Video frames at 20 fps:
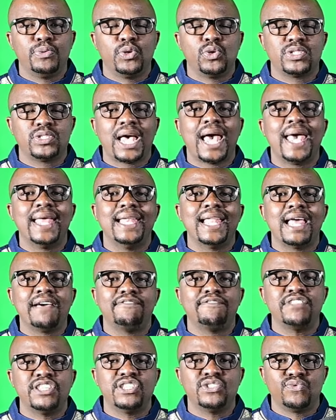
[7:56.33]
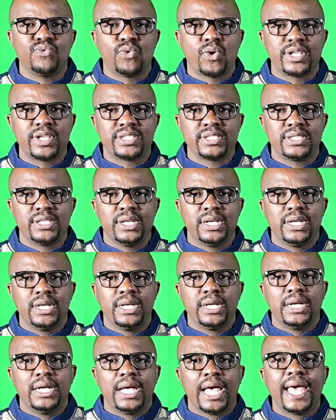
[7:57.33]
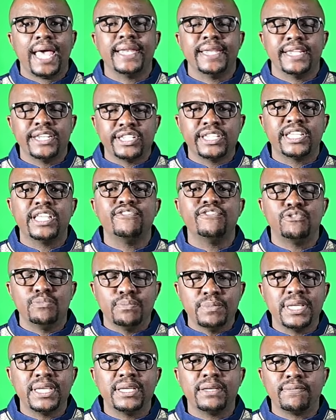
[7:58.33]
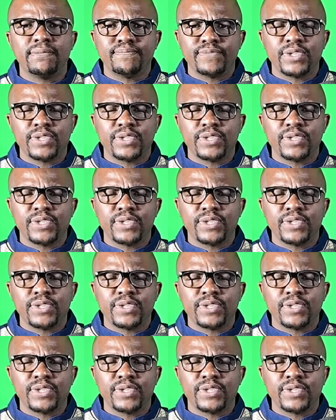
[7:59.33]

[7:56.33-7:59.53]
because I love this voice, and it gives me,